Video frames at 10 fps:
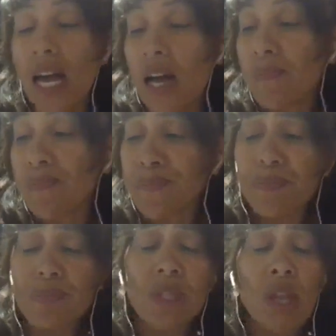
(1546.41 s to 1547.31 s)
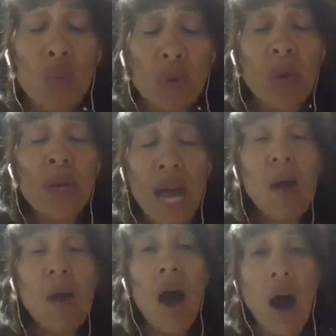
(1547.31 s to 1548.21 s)
that we
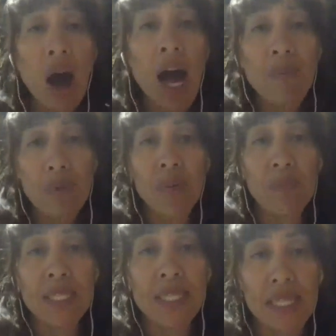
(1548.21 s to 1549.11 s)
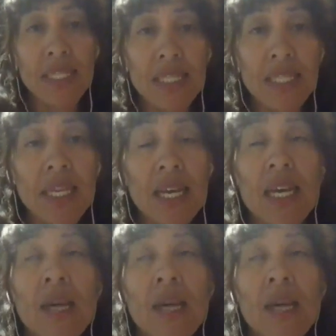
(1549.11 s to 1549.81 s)
are a hybrid business,